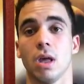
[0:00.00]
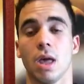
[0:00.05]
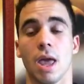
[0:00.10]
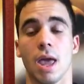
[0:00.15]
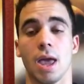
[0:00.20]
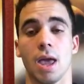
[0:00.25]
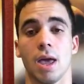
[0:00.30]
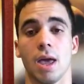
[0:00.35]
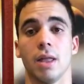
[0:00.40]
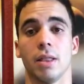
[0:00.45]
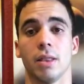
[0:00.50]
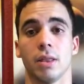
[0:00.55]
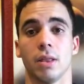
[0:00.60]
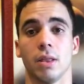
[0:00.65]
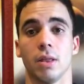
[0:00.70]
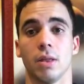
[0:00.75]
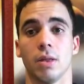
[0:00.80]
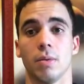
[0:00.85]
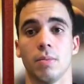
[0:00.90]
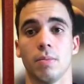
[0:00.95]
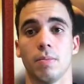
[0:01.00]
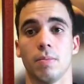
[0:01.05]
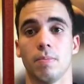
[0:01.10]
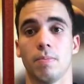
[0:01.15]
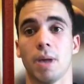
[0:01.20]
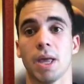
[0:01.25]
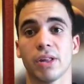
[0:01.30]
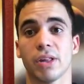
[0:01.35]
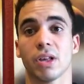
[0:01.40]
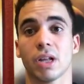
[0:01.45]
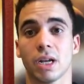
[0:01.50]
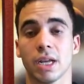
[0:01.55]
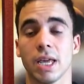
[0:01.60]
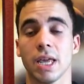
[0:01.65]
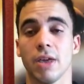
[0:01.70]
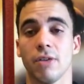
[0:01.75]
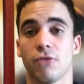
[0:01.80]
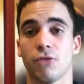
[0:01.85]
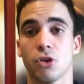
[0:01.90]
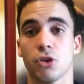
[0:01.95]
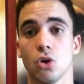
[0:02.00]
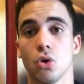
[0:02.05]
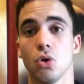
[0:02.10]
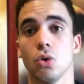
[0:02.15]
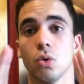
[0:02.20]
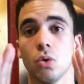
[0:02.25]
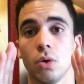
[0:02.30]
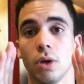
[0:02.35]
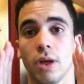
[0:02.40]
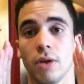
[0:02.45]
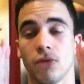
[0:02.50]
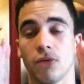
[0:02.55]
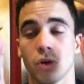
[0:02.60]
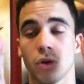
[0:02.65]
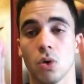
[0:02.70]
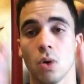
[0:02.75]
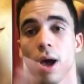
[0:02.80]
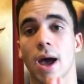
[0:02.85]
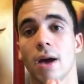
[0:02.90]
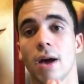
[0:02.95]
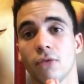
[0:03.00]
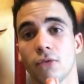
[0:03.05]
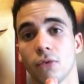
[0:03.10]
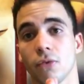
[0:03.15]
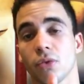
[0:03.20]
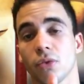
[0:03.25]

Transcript: and basically if you have